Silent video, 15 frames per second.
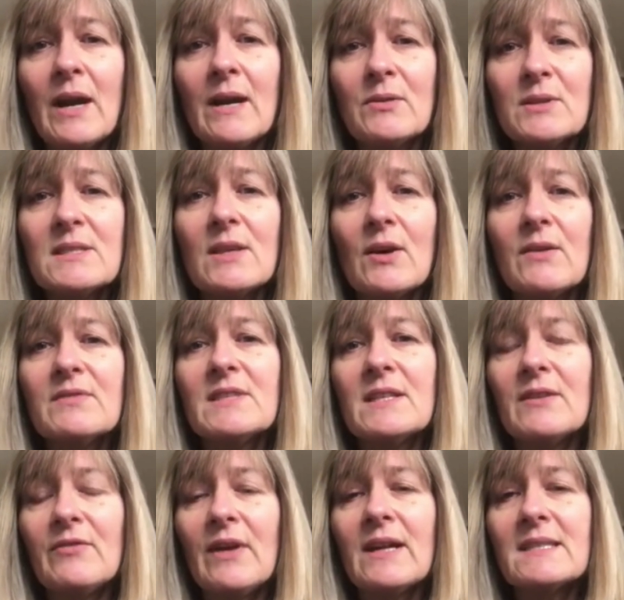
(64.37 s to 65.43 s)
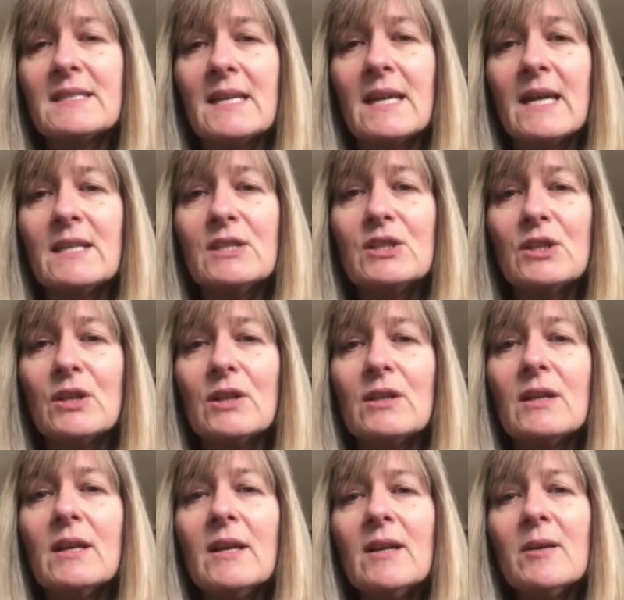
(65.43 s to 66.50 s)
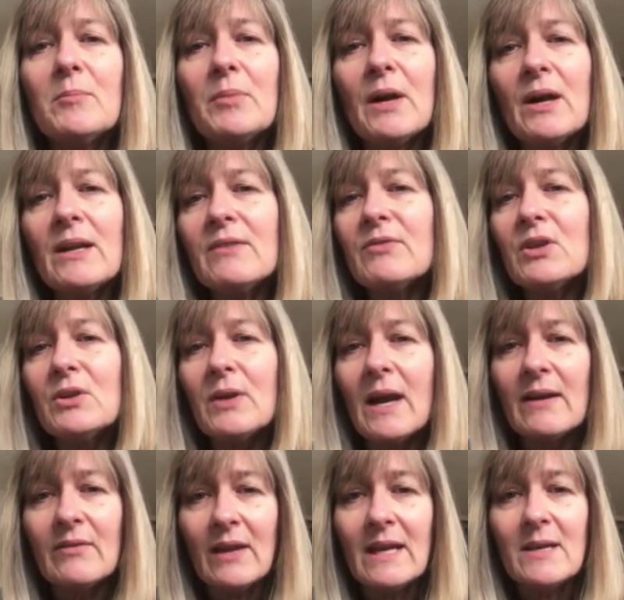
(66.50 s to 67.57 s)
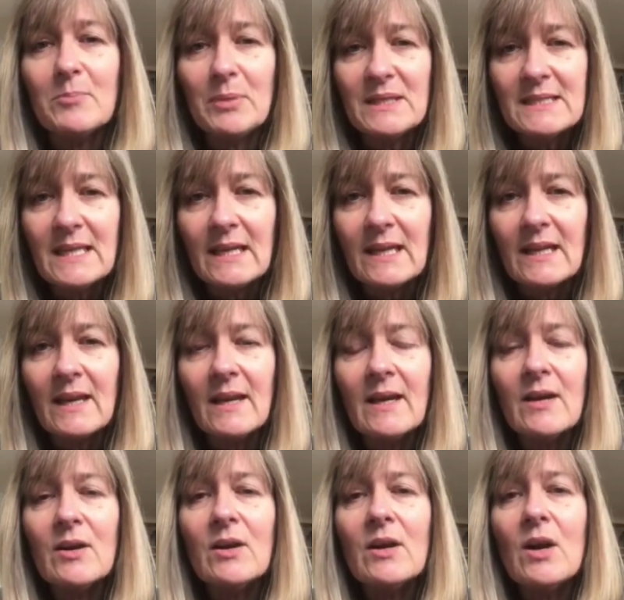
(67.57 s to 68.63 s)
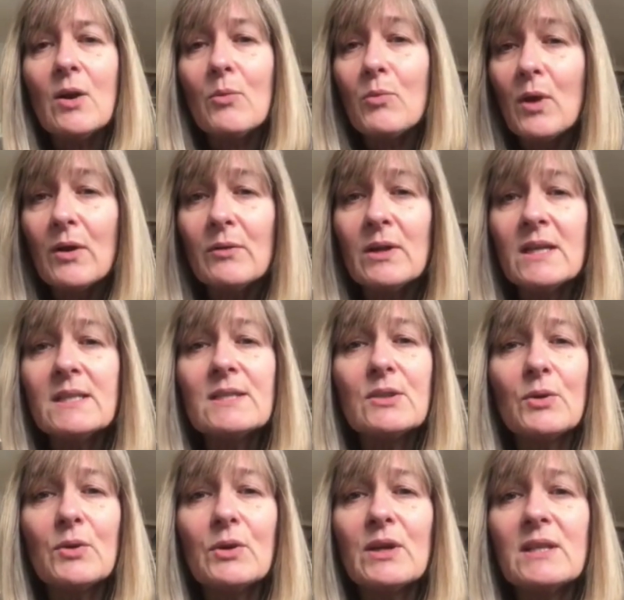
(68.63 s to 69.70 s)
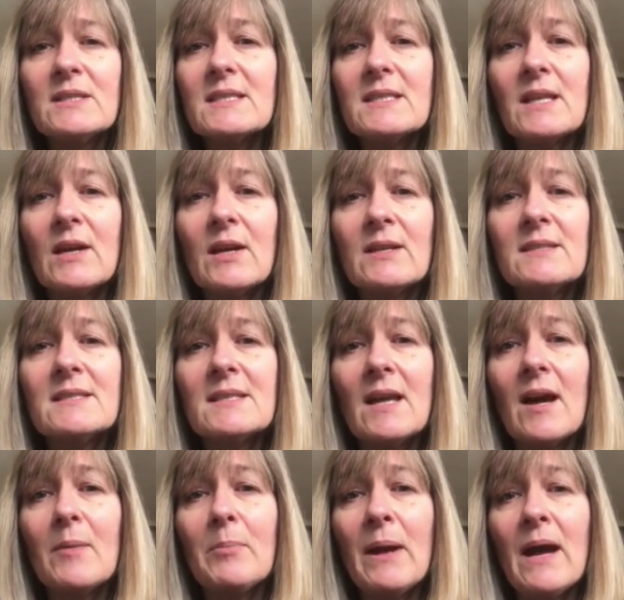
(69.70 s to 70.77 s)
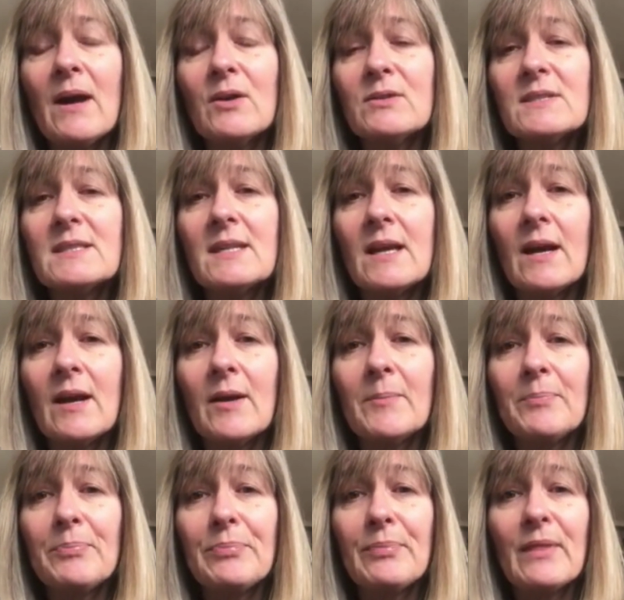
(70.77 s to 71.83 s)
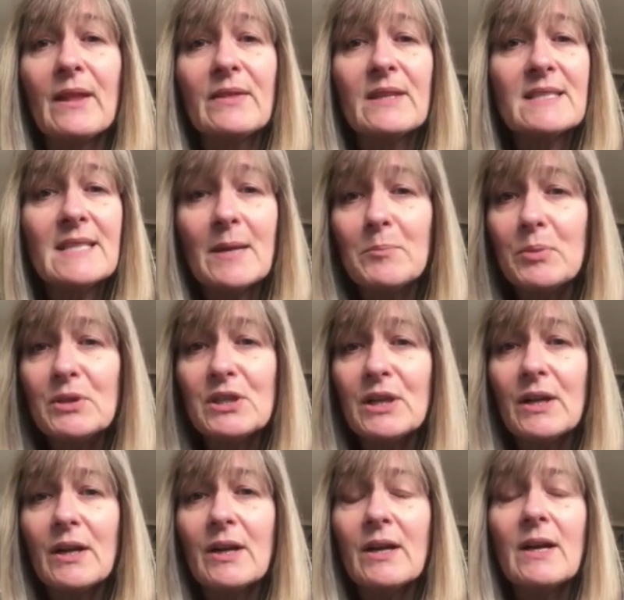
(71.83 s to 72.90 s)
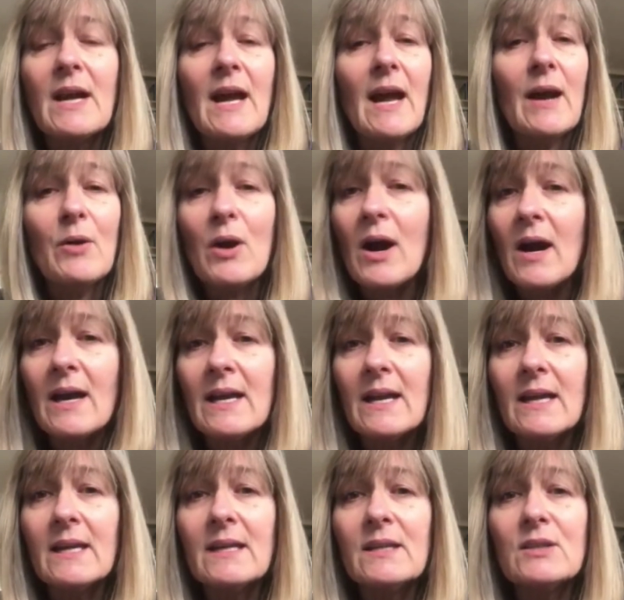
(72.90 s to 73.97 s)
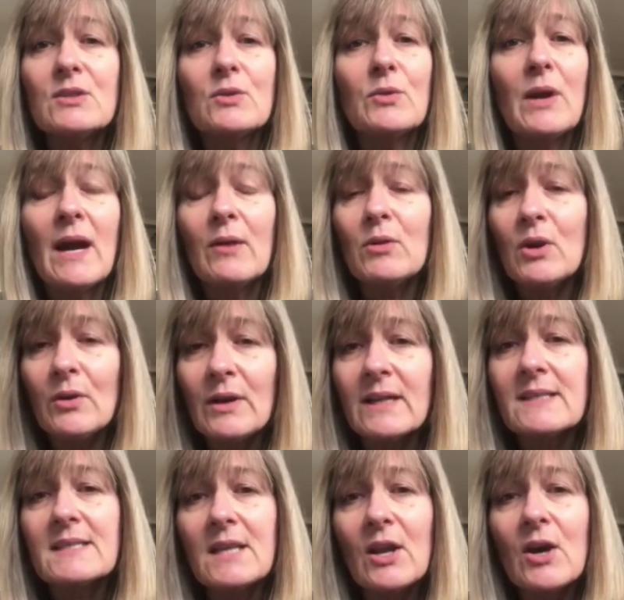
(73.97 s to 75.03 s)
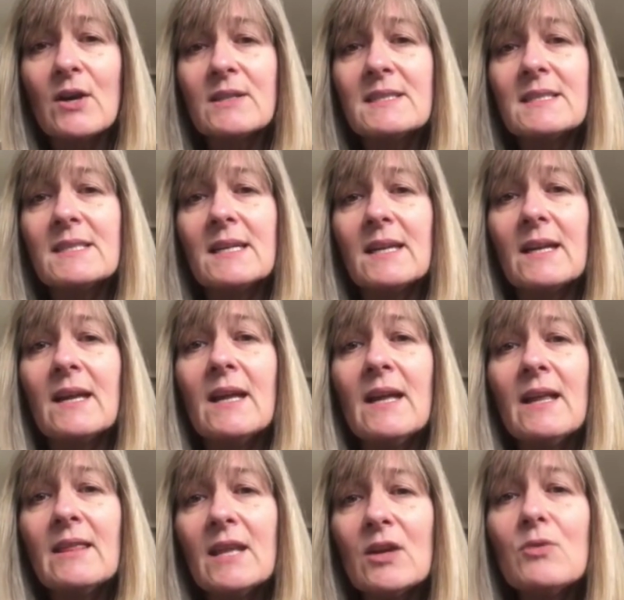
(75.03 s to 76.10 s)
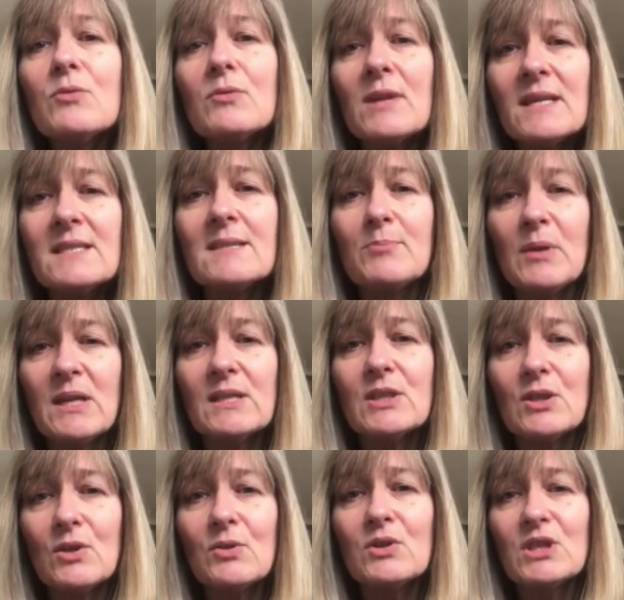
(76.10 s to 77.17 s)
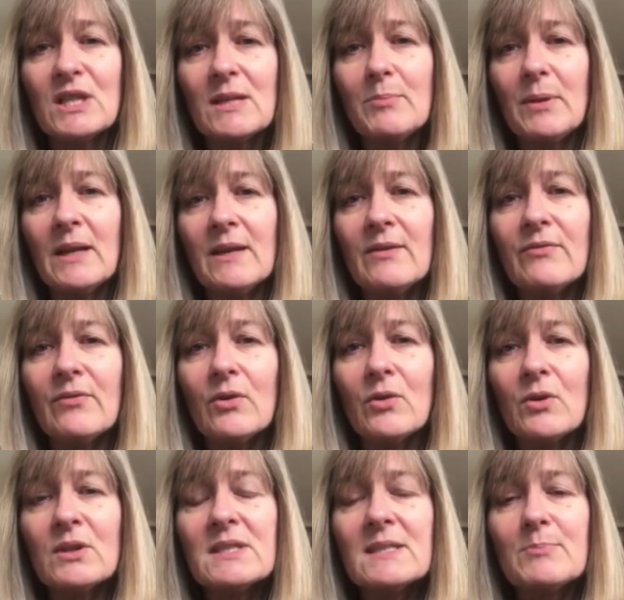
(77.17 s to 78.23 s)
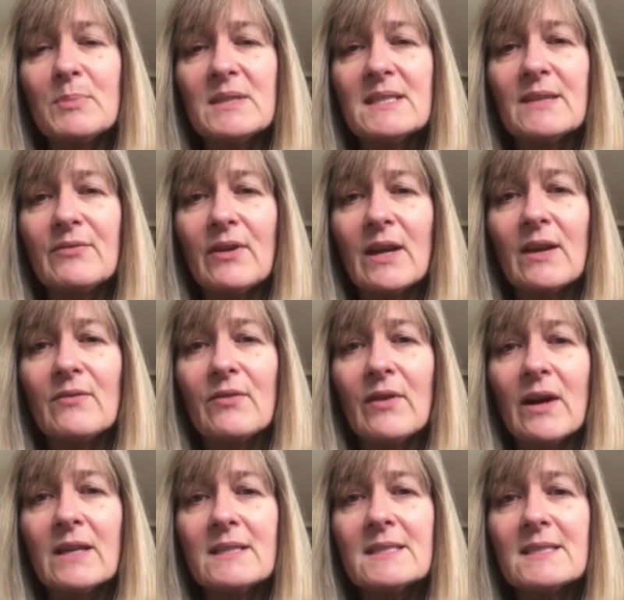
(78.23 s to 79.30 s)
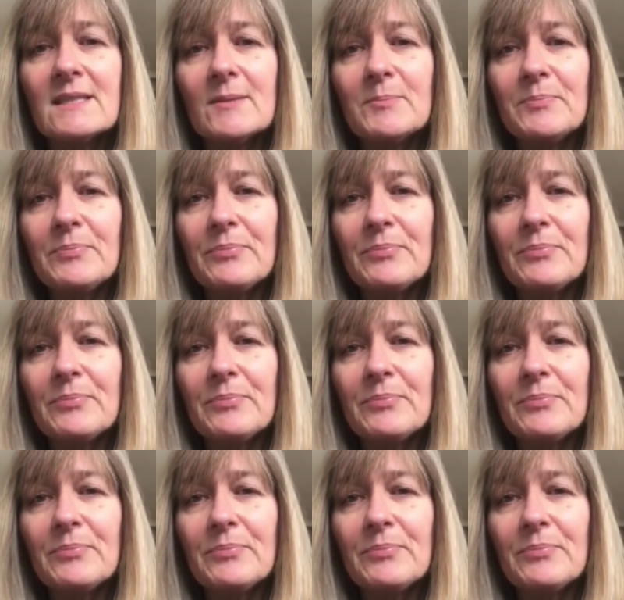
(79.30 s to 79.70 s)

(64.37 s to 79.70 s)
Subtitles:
hours after the vaccination, but if you have any particular worries or concerns about the temperature, how high it is or how long it's lasting, then always speak to your GP for specific advice.